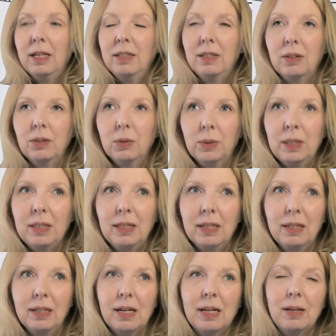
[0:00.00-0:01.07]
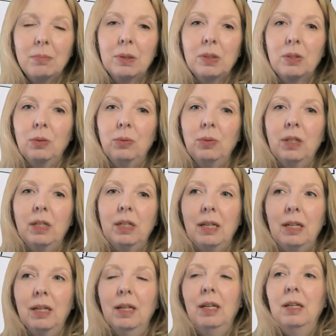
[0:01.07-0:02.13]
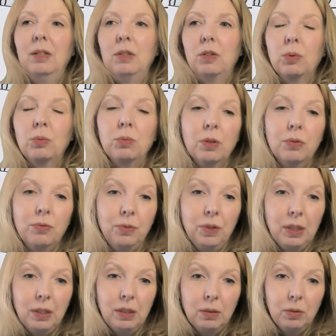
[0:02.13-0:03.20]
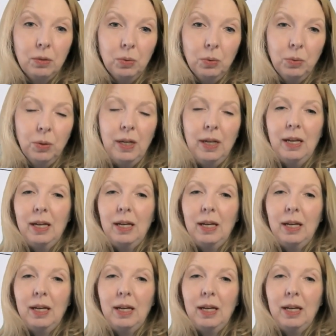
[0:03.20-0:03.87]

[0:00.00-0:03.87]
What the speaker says: and they're going to get an opportunity to review